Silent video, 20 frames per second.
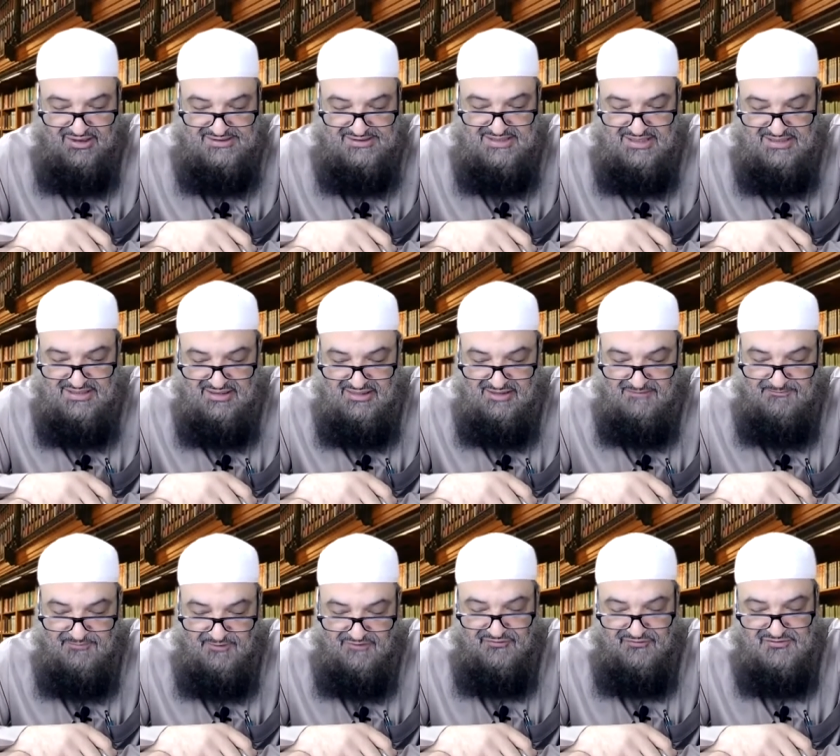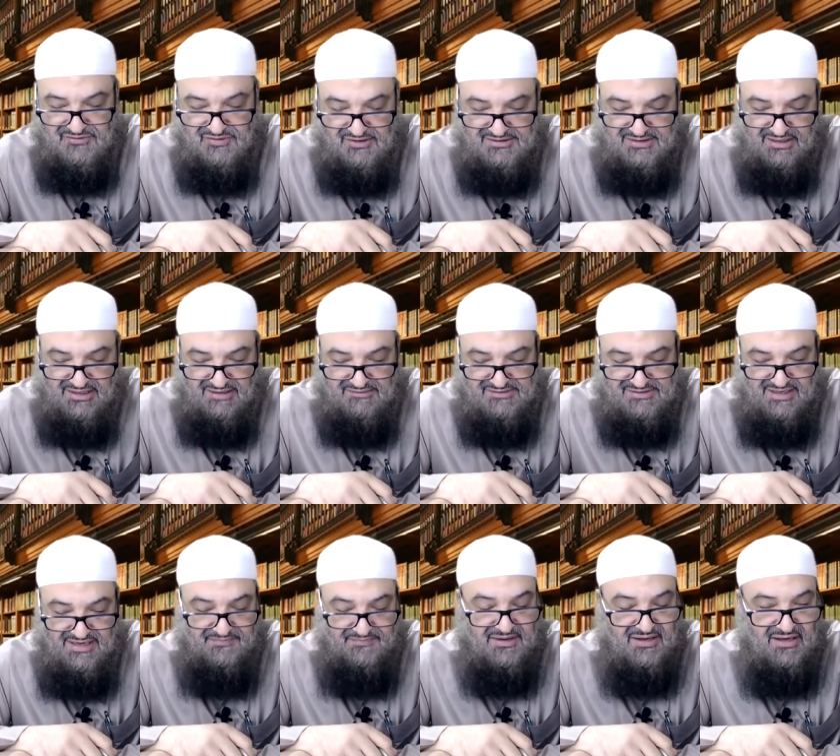he said that the Prophet
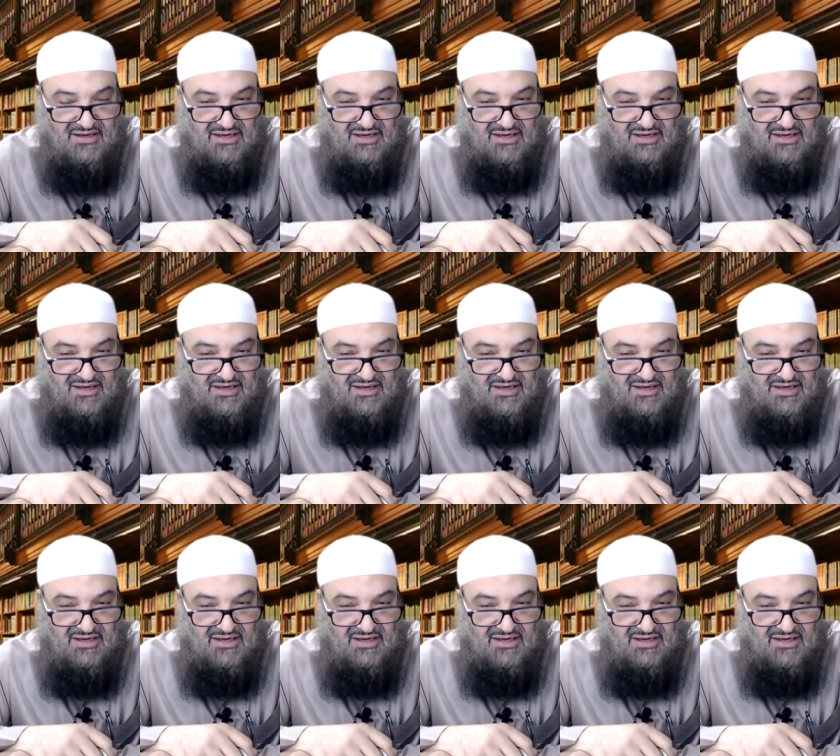said,